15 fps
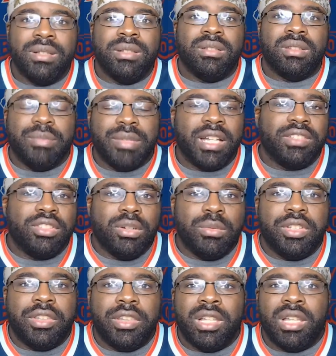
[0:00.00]
Let me guys know what
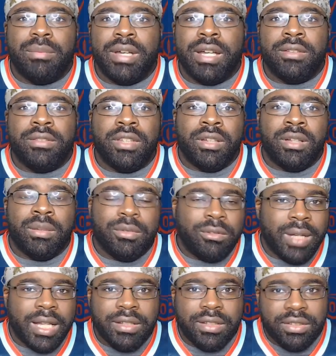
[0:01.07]
you think about the
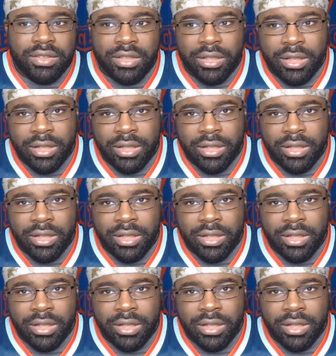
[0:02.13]
Kraken's